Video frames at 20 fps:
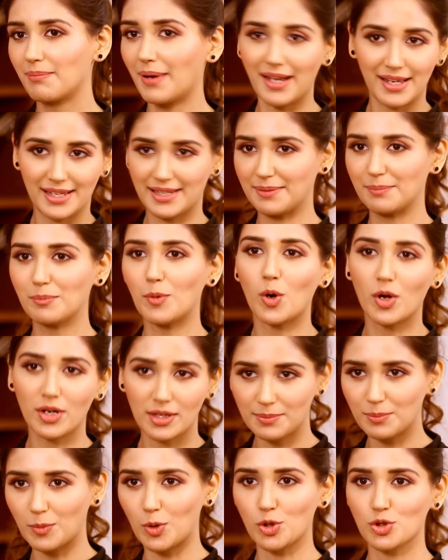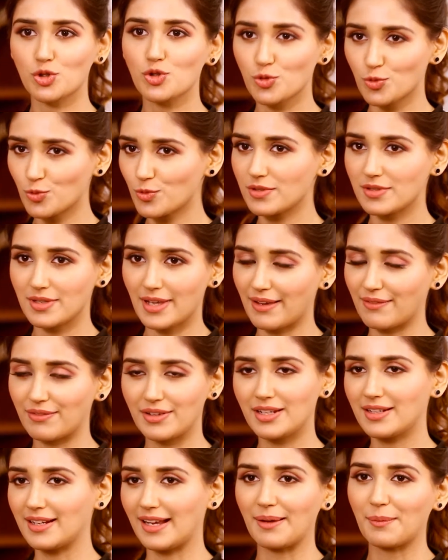buying more and more shoes
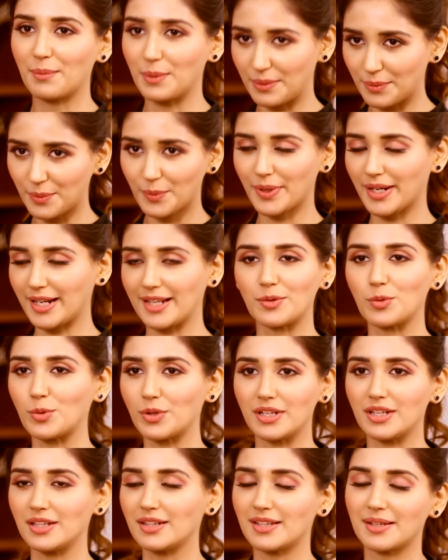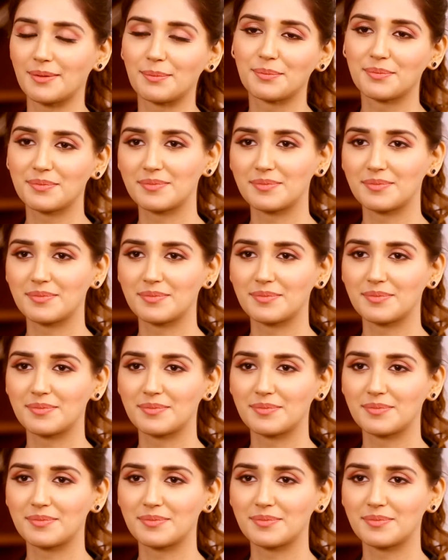every time, even when I don't need them.